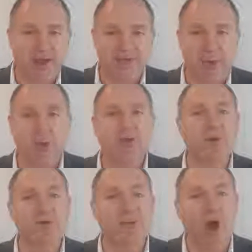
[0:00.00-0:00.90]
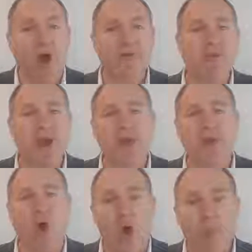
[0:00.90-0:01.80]
So what you do is you offer a
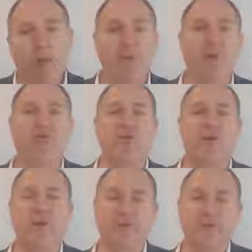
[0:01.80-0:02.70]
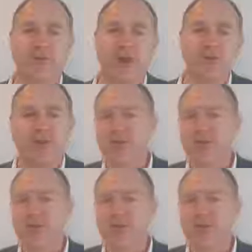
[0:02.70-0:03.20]
complimentary consultation,